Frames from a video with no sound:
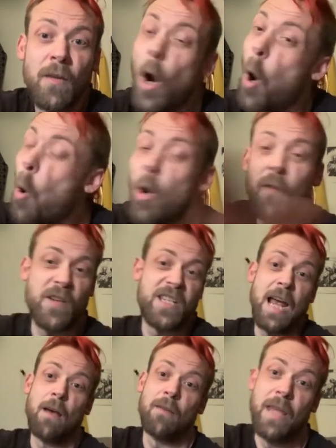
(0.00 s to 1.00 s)
all of us
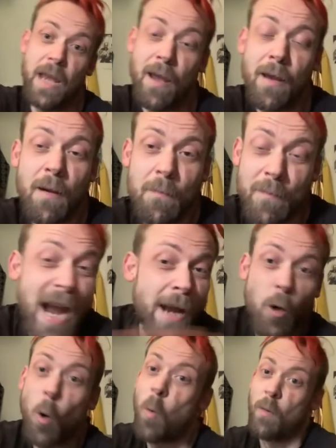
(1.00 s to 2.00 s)
out there, man
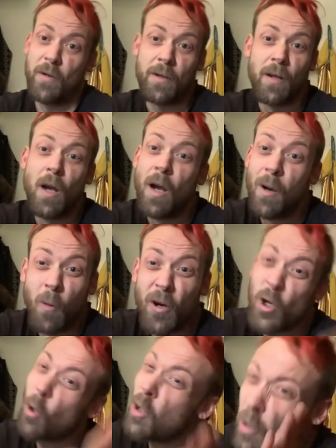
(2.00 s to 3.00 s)
or woman, what
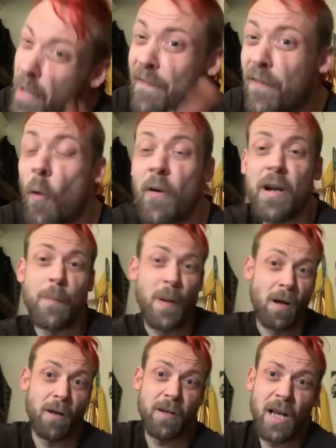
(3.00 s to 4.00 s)
you're looking for in a
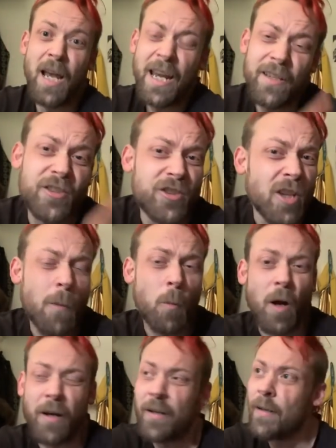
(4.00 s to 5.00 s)
partner is
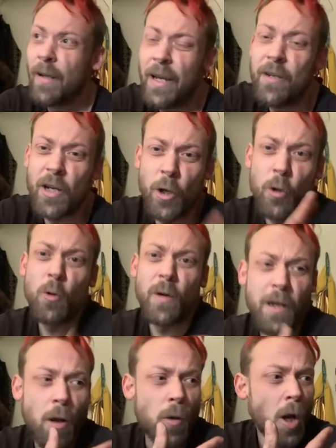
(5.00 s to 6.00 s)
someone who
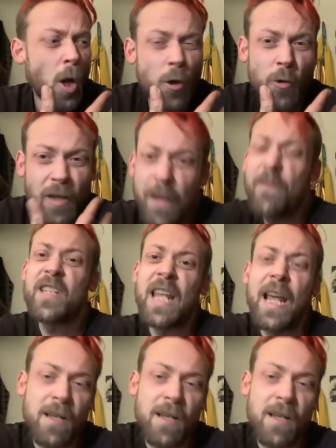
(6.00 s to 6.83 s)
lives their